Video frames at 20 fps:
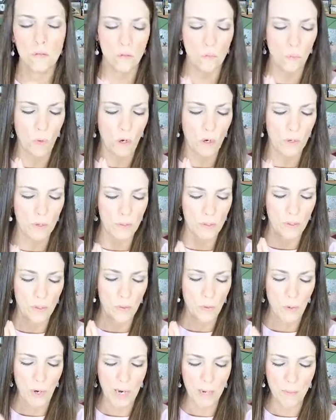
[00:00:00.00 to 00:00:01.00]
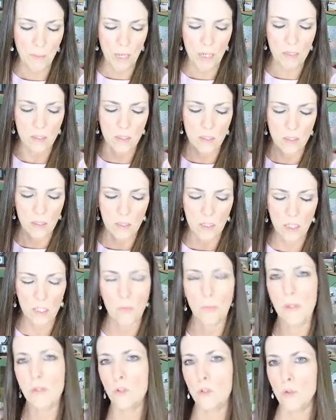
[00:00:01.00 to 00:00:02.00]
worth, 3 months, 6
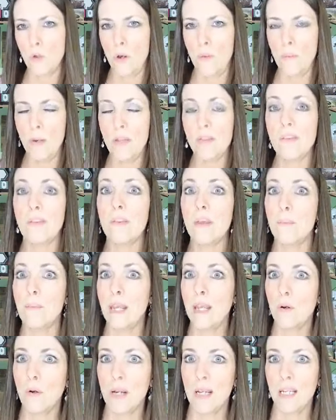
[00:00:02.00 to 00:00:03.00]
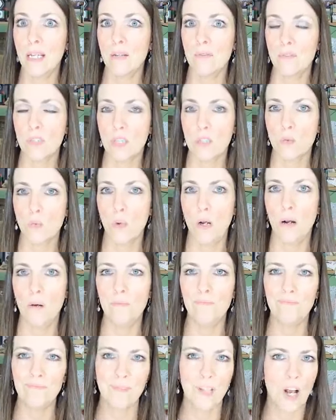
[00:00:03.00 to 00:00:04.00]
month, or 12 month. They make great gifts as well.
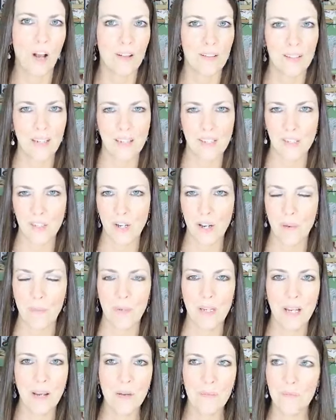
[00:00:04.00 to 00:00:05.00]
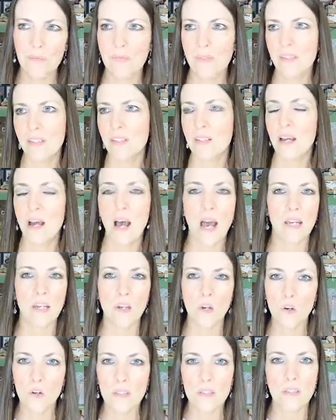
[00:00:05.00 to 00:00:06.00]
Holidays are coming up. I
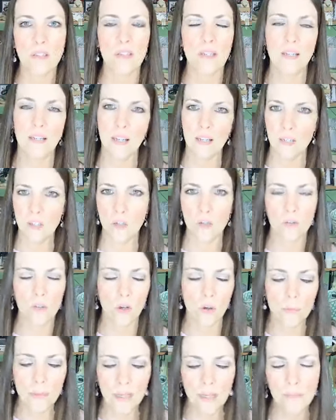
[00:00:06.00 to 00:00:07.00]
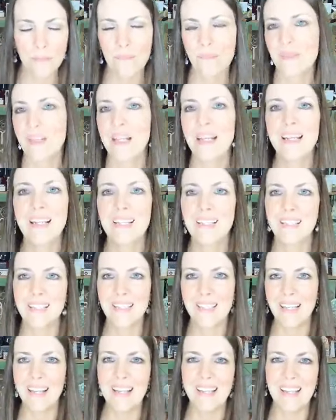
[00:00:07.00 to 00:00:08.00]
know because the Today Show told me
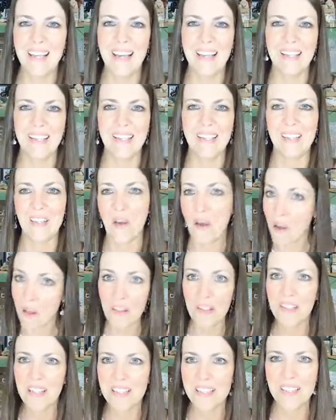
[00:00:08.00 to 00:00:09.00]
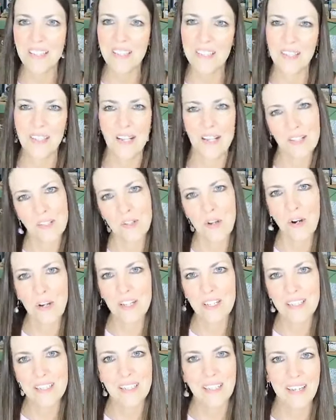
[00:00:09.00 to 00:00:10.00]
that the holiday season has
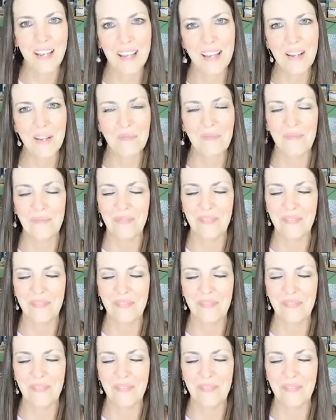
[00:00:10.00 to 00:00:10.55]
started today.